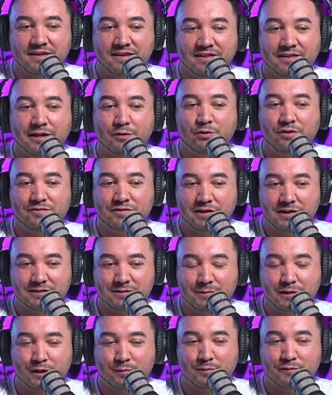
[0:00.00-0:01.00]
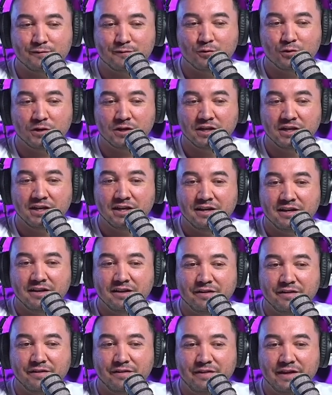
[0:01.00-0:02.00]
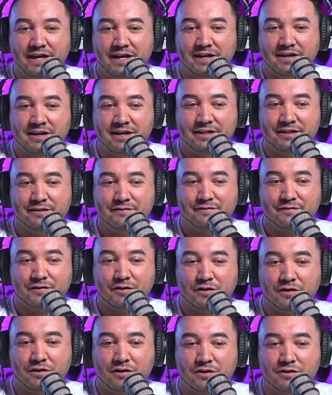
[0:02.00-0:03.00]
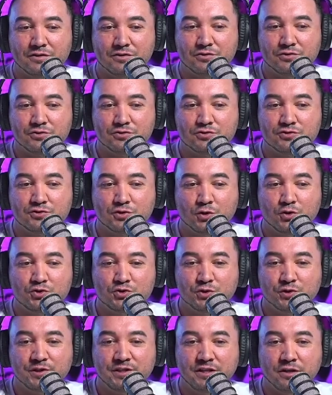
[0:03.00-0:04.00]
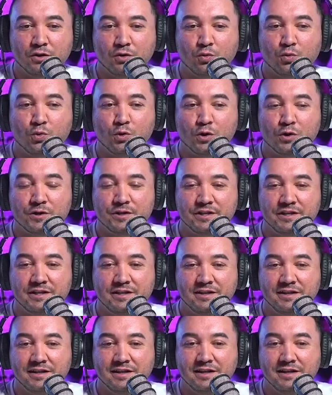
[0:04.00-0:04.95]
like we've talked about it before that kind of socially awarded